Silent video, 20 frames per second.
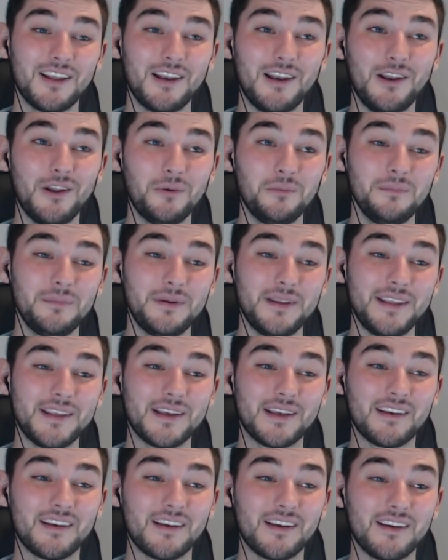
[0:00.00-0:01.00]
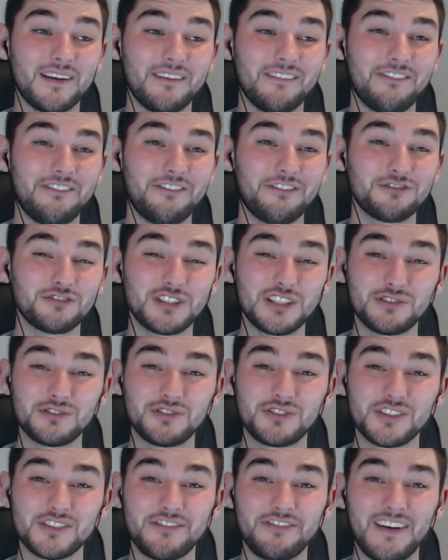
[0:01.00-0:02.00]
Colombia,
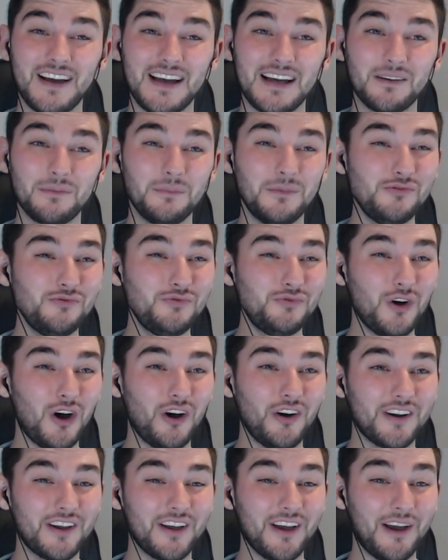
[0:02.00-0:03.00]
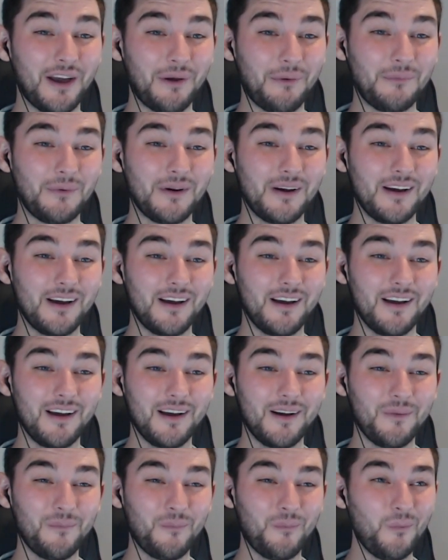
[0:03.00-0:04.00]
300,000. Morocco.
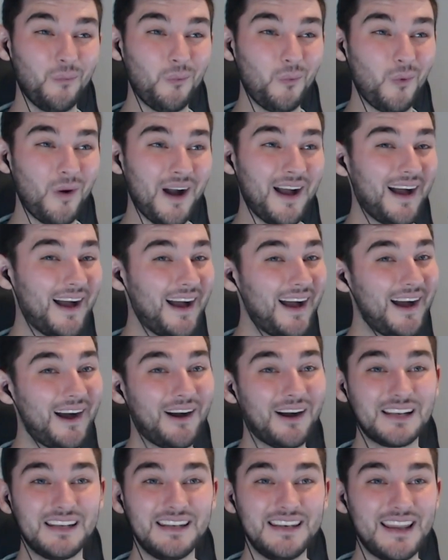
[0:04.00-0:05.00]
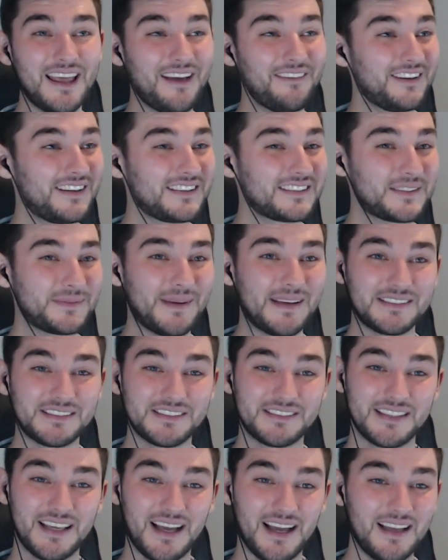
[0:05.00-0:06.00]
Wow, I never
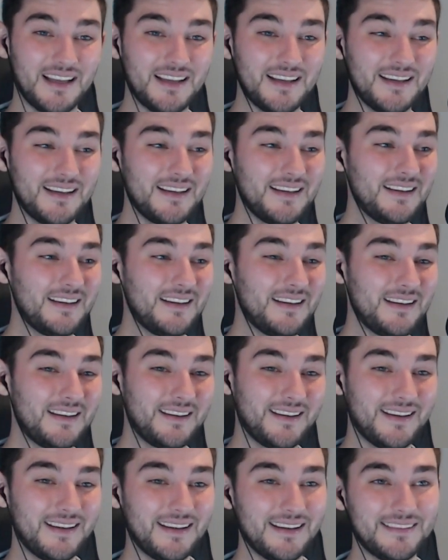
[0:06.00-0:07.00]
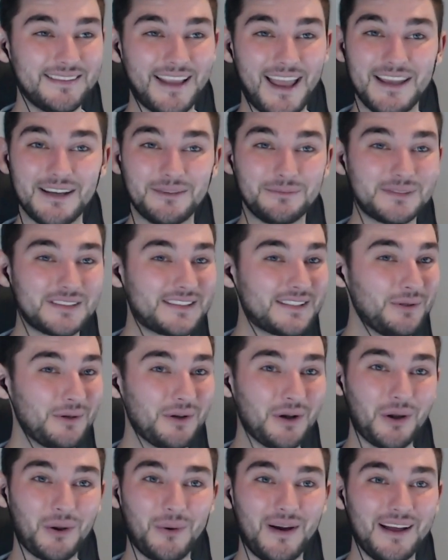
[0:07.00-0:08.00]
expected that. Damn,
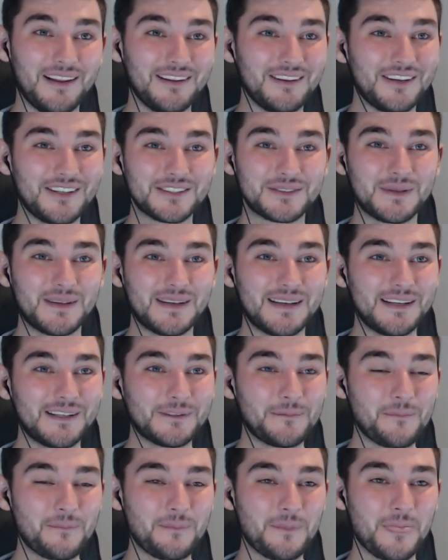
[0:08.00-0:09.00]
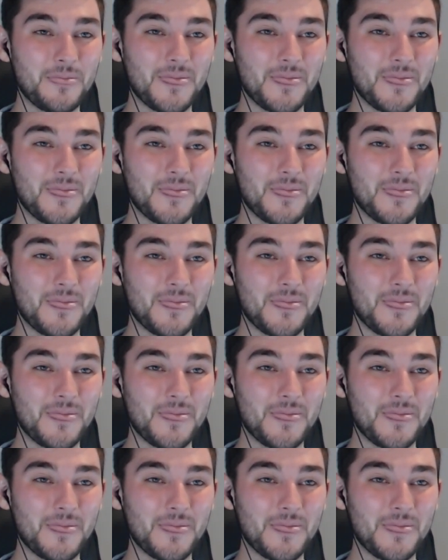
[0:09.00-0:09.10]
Brazil got quite a lot as well.